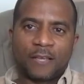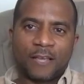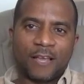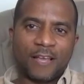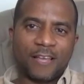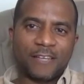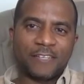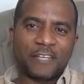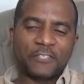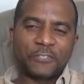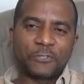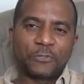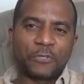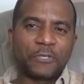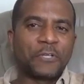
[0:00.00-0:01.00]
Hi, how you
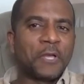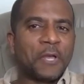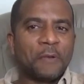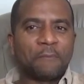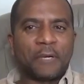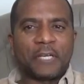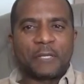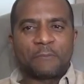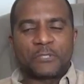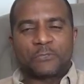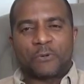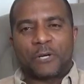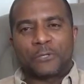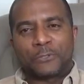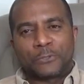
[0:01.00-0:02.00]
doing? My name is
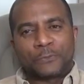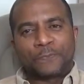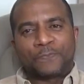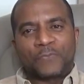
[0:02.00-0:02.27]
Raul.